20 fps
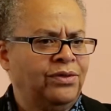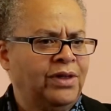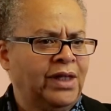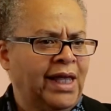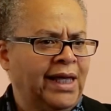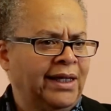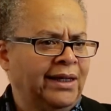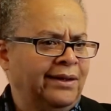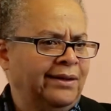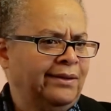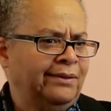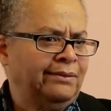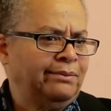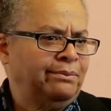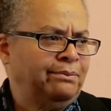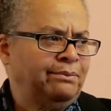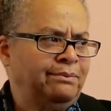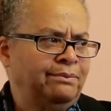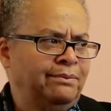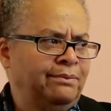
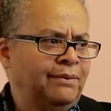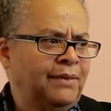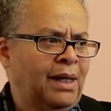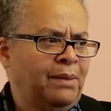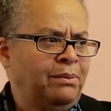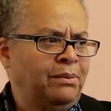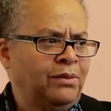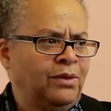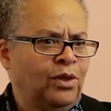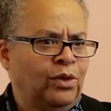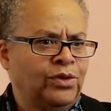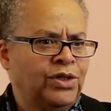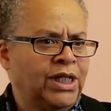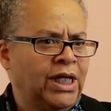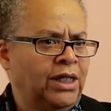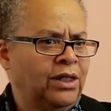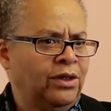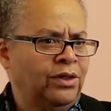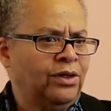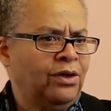
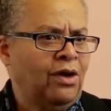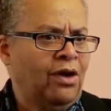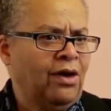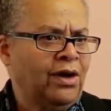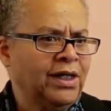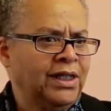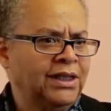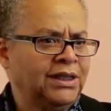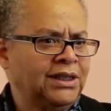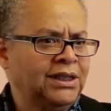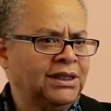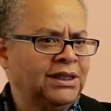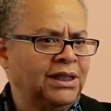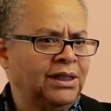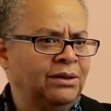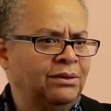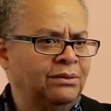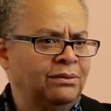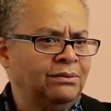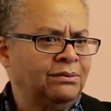10 other artists,
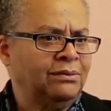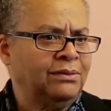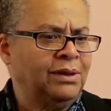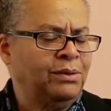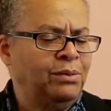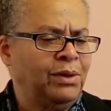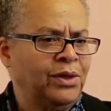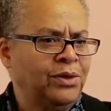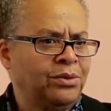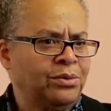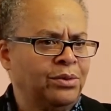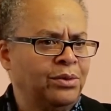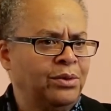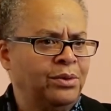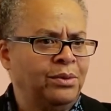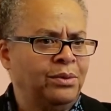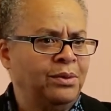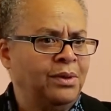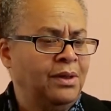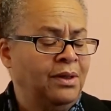and we went
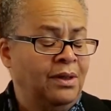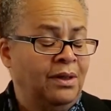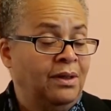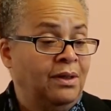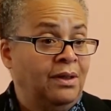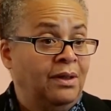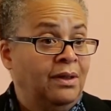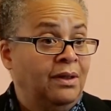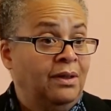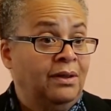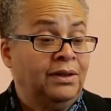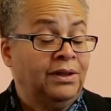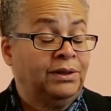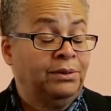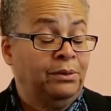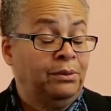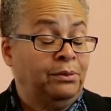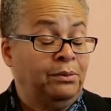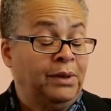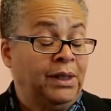through
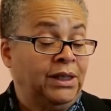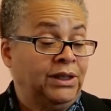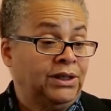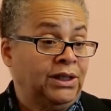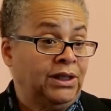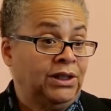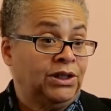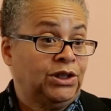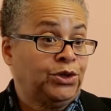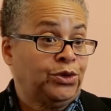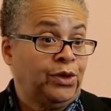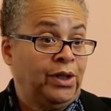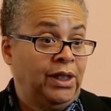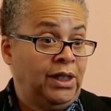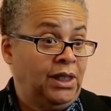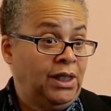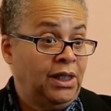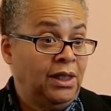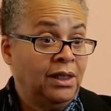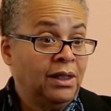some amazing
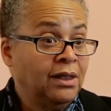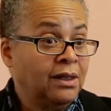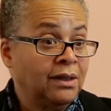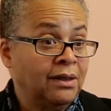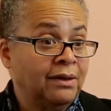training,